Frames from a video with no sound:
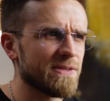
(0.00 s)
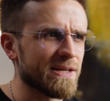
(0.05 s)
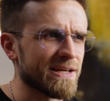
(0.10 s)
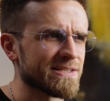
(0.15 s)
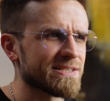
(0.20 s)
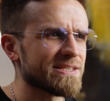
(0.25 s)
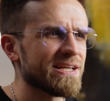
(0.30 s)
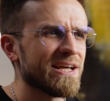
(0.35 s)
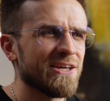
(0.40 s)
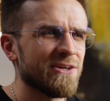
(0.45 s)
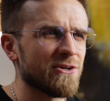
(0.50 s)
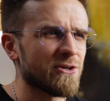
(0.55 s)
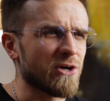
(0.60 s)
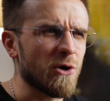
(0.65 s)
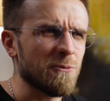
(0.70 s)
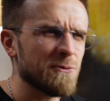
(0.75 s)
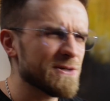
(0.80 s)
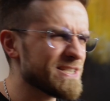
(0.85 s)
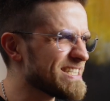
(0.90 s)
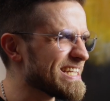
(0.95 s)
this, you're
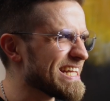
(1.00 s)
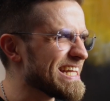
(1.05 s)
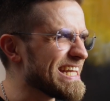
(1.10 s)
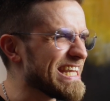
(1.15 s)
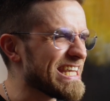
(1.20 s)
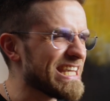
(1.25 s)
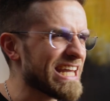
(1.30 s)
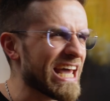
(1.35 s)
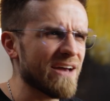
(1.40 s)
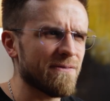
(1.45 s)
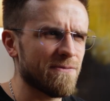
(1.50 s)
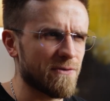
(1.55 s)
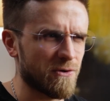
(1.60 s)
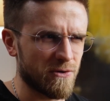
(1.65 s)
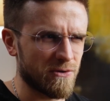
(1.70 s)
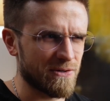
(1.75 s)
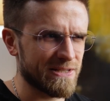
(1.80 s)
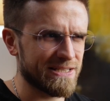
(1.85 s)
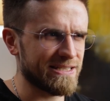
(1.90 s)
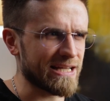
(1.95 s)
almost
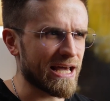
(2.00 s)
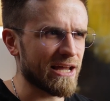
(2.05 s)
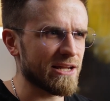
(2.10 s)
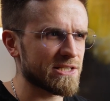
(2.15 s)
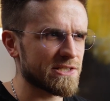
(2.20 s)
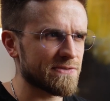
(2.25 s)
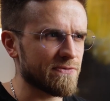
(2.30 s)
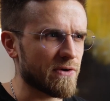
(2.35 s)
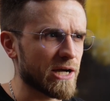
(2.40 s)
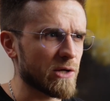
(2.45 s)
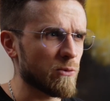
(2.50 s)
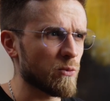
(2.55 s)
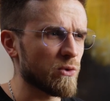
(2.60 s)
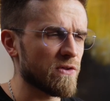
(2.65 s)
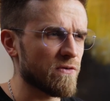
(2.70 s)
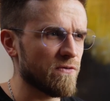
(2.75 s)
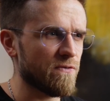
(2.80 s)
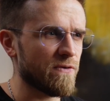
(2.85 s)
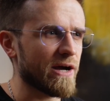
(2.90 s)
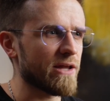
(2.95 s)
never satisfied with
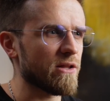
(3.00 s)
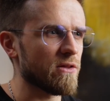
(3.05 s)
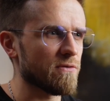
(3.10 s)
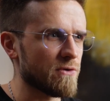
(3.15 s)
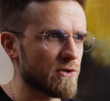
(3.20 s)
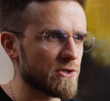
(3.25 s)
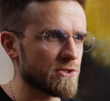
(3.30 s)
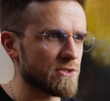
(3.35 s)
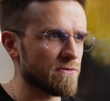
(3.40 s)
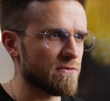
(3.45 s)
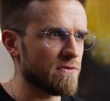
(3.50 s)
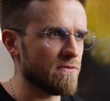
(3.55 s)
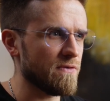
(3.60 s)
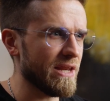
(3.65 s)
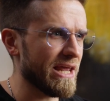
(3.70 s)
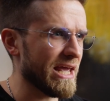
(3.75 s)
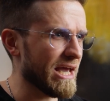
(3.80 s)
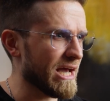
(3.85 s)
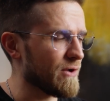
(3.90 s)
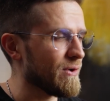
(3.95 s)
the final version of the
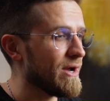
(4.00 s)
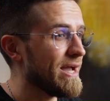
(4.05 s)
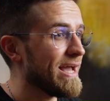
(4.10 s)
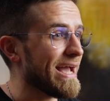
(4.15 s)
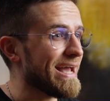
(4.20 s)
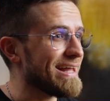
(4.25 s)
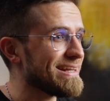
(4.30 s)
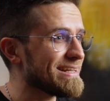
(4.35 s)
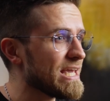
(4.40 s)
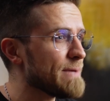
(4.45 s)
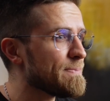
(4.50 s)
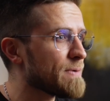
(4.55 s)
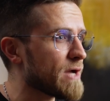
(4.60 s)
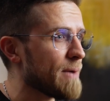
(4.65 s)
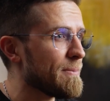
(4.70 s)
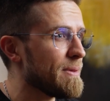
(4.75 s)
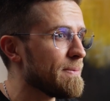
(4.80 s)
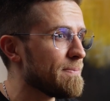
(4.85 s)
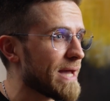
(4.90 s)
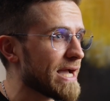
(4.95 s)
video and keep
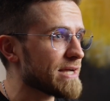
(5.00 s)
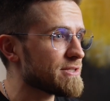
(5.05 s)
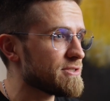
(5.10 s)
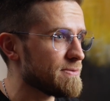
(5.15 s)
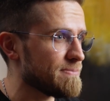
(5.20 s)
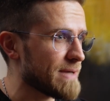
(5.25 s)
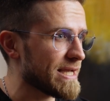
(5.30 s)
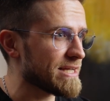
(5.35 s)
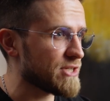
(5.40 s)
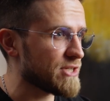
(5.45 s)
coming back to make